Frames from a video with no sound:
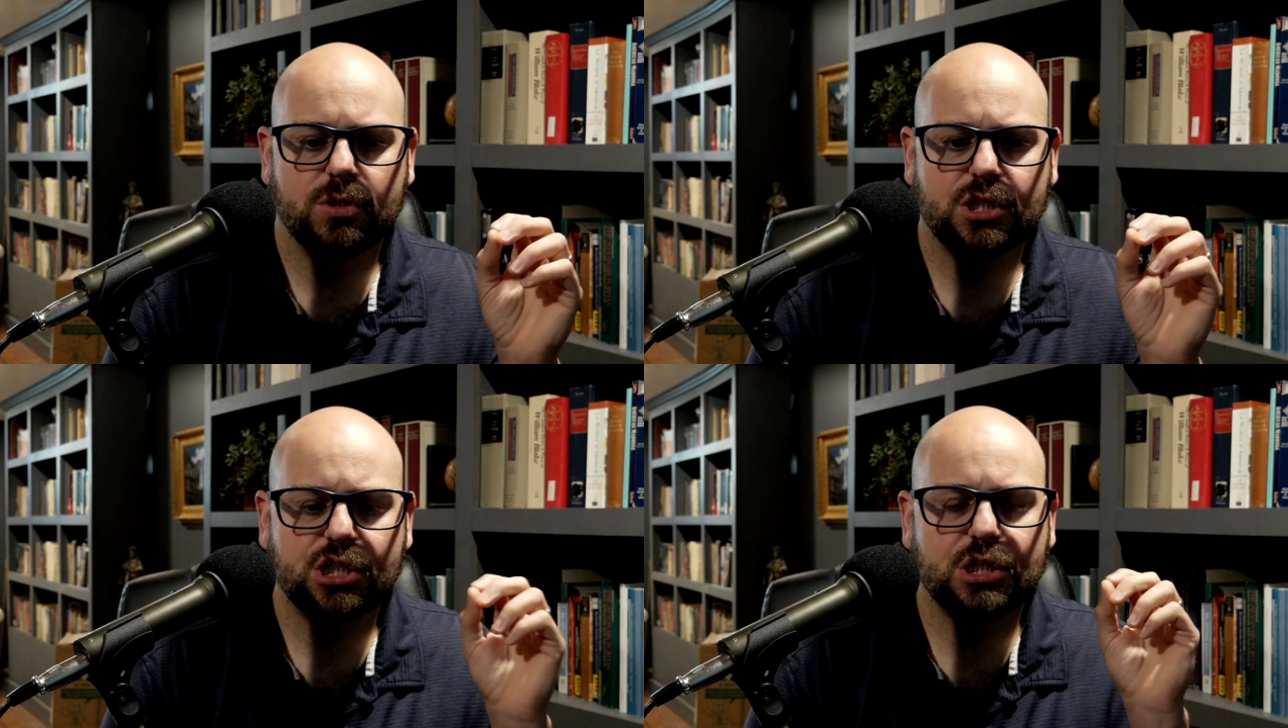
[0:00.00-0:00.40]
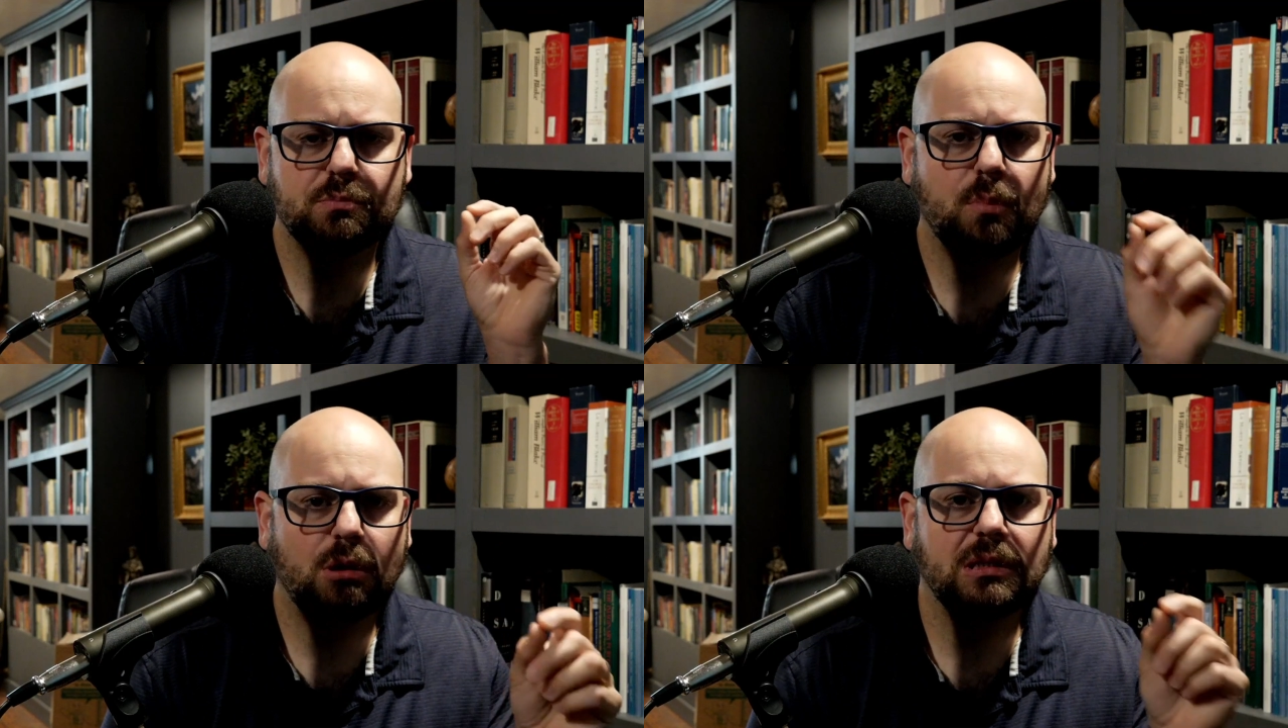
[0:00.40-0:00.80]

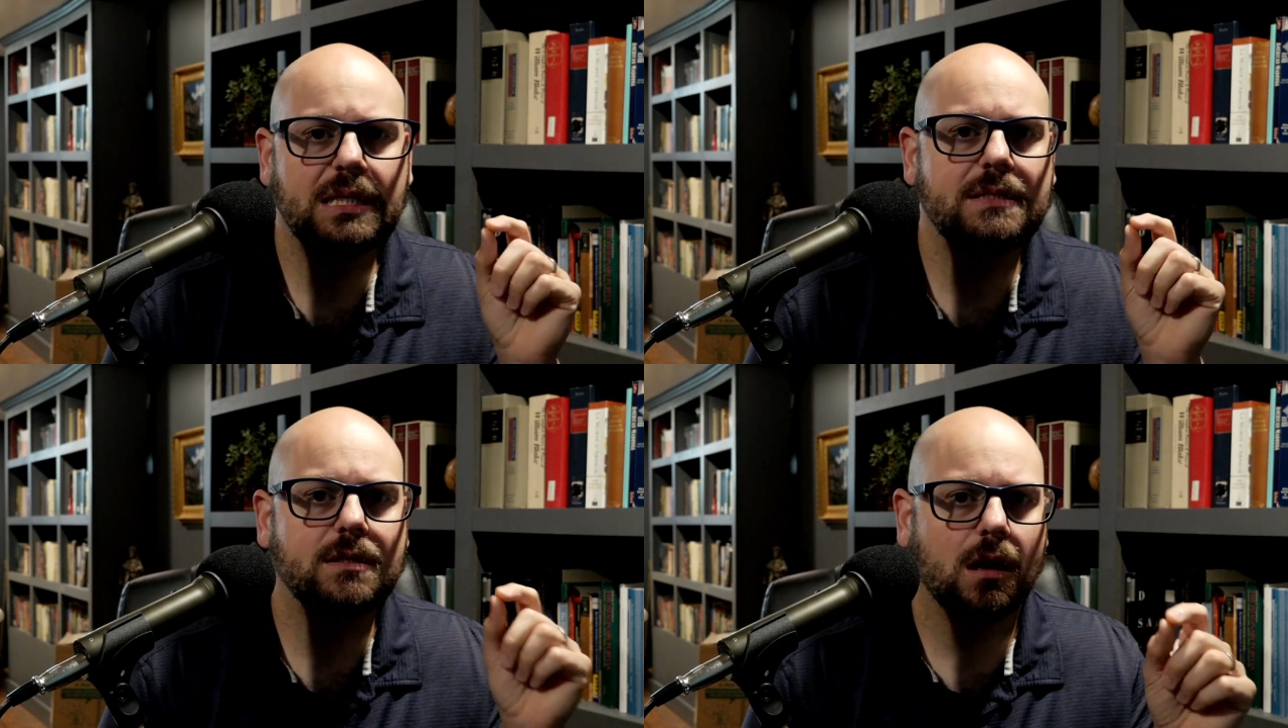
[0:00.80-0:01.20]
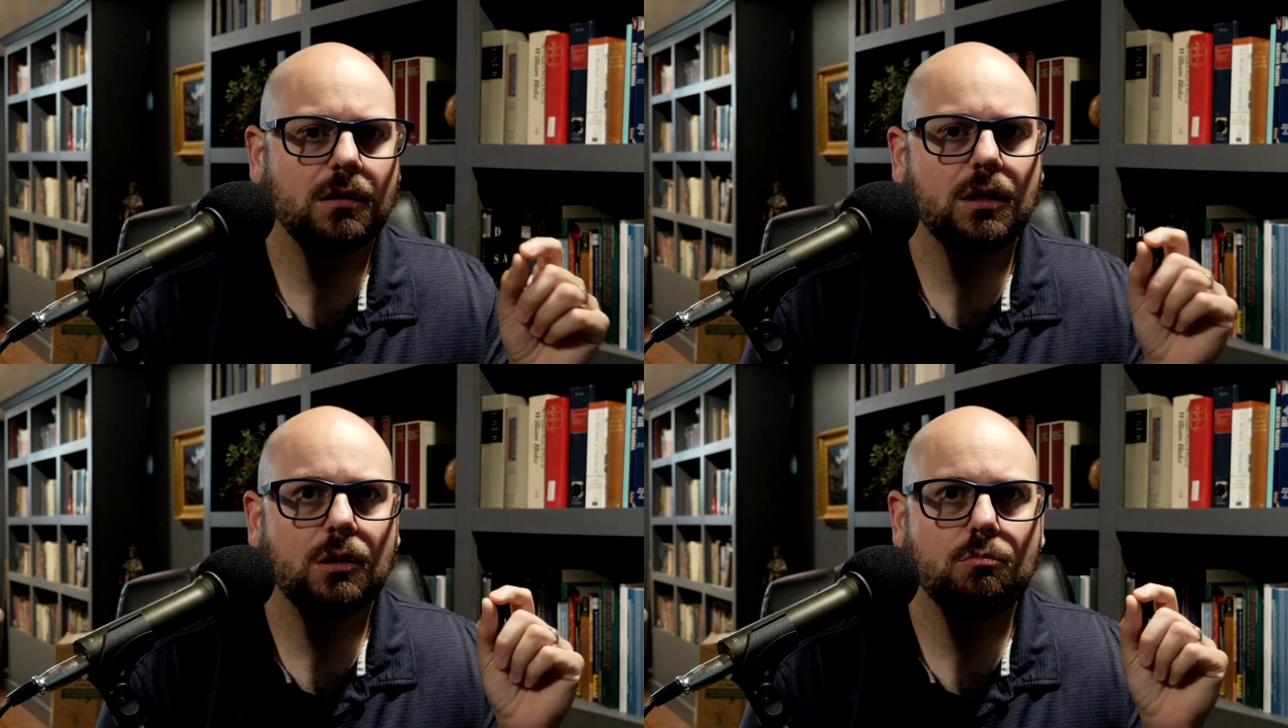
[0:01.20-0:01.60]
smartly
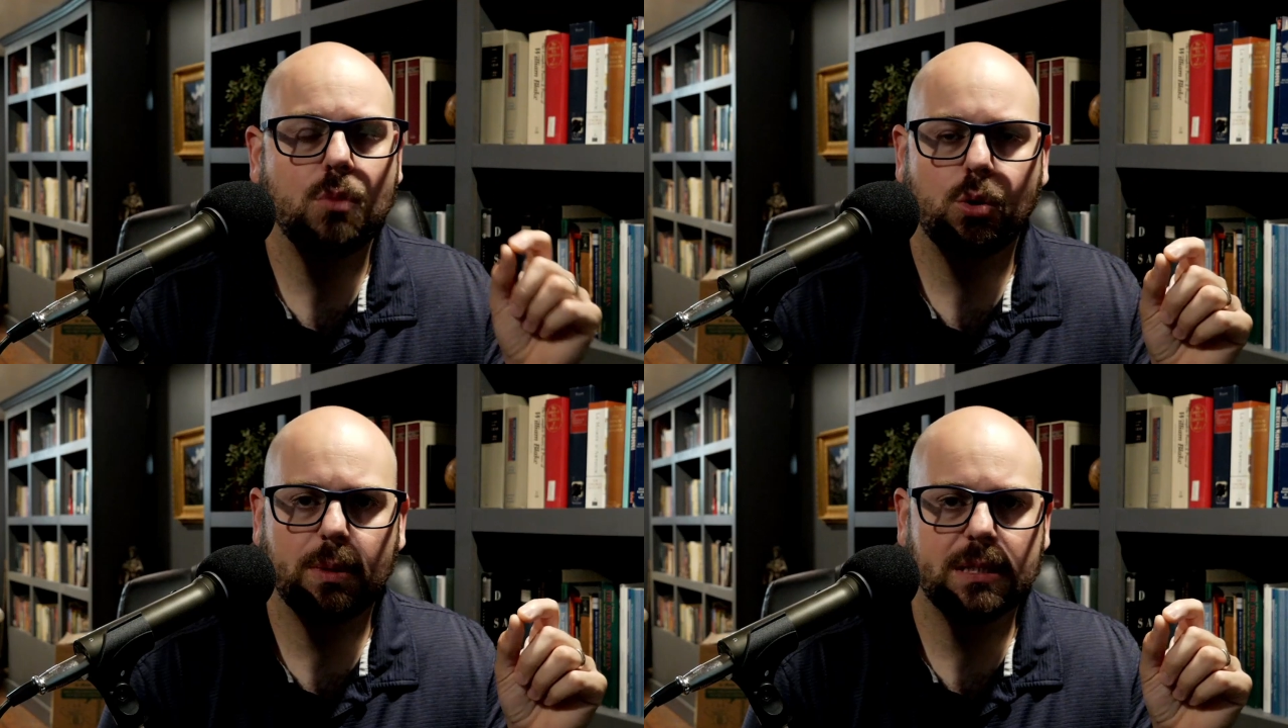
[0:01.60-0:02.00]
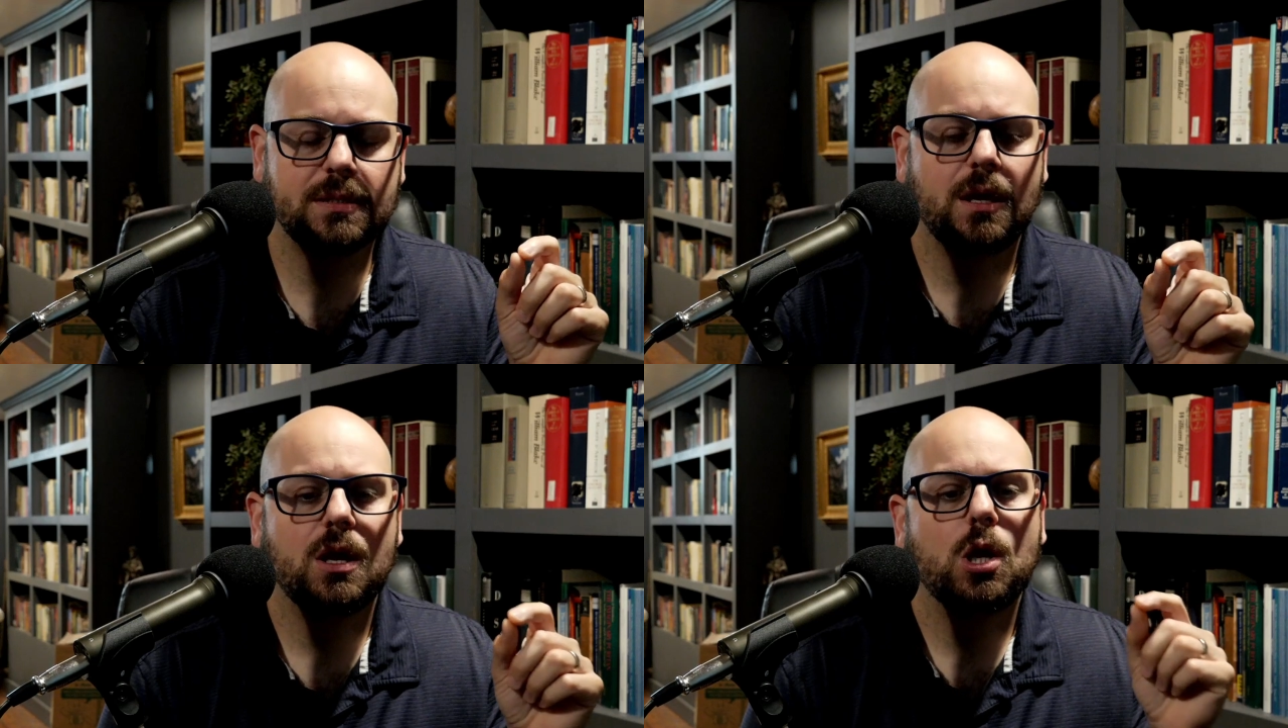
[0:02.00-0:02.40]
done
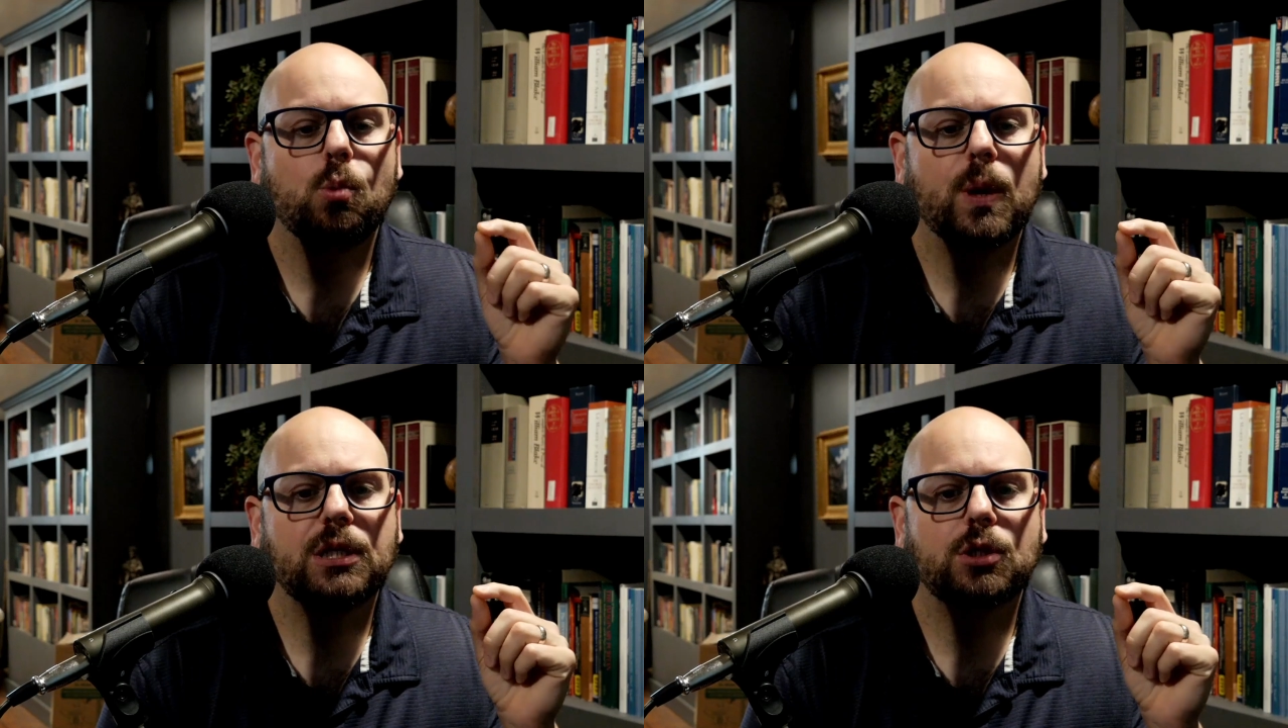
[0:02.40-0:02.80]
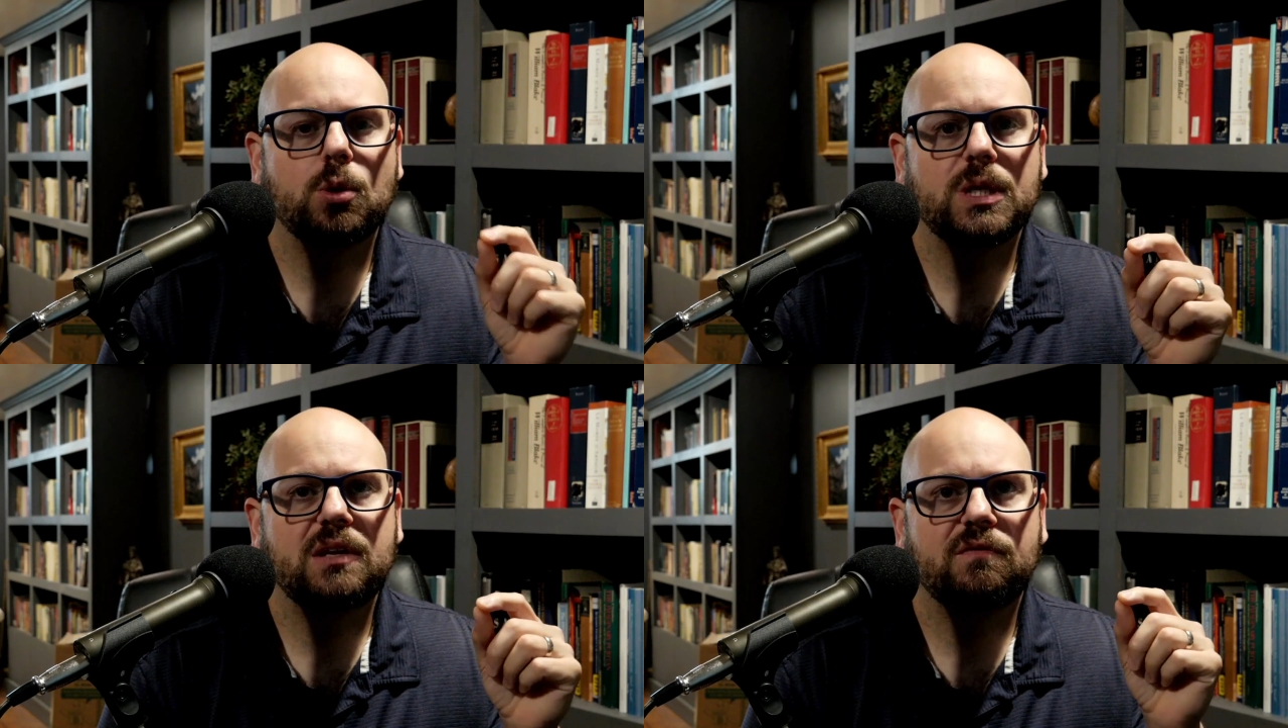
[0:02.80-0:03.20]
moment when
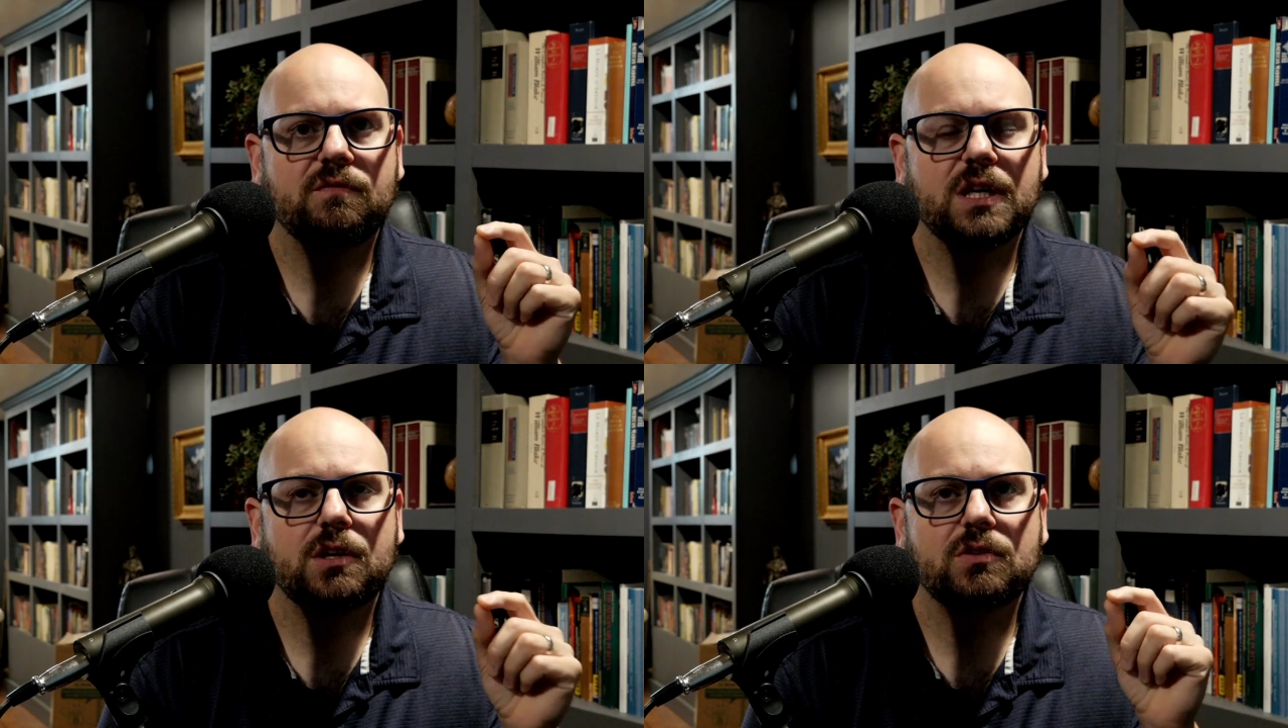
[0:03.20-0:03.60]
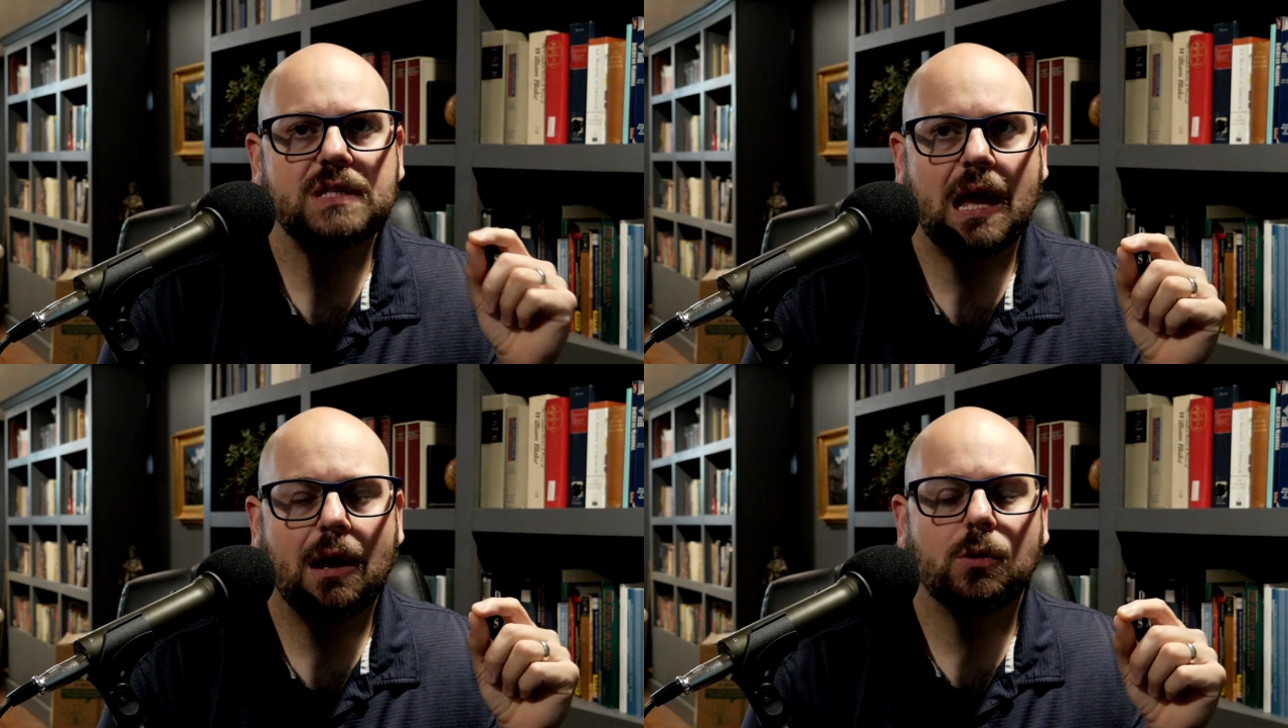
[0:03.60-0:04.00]
Loki
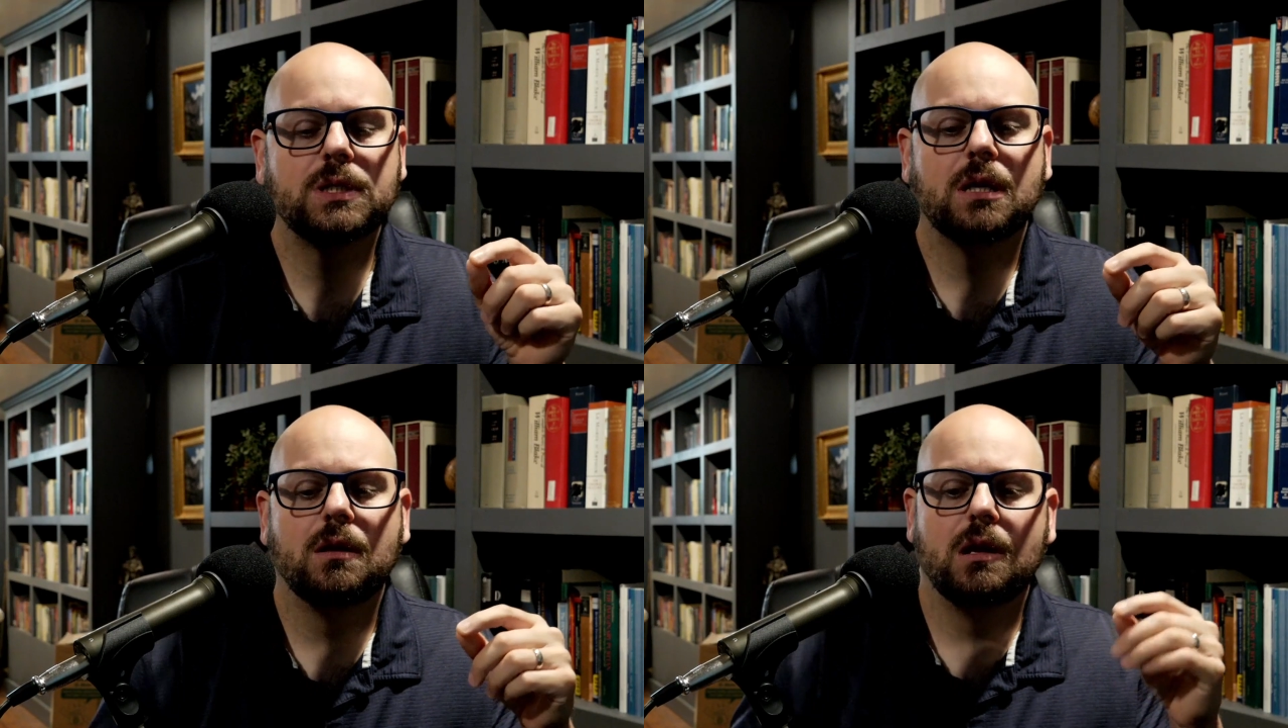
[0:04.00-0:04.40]
figures out